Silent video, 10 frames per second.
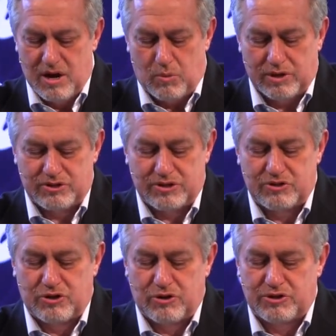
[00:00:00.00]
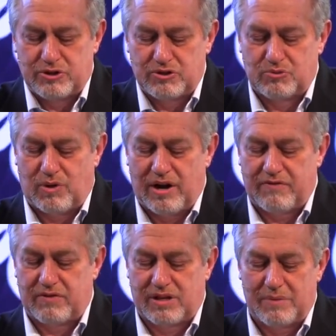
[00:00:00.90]
Winston Churchill's
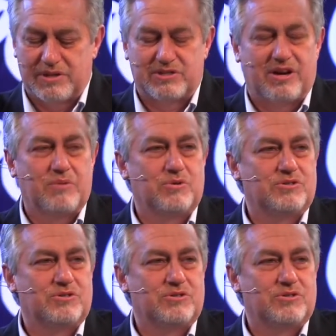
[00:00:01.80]
wife, Clementine,